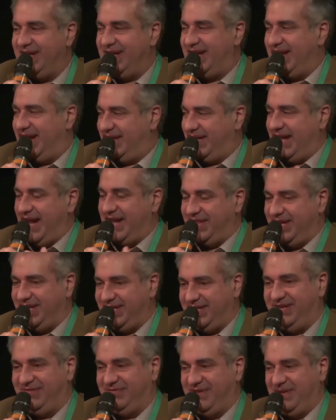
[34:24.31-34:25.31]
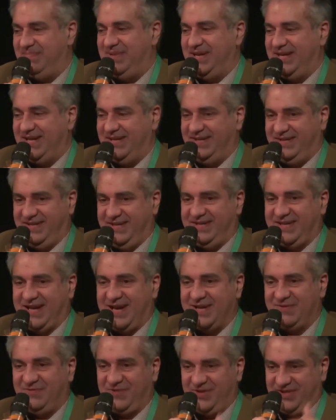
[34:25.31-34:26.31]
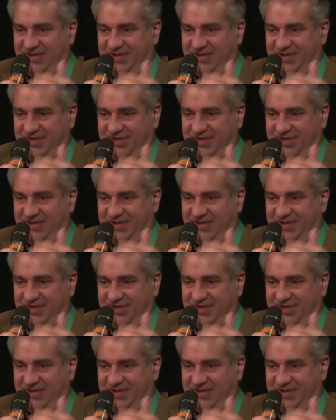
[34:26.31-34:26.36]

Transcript: And I think this will be the discussion for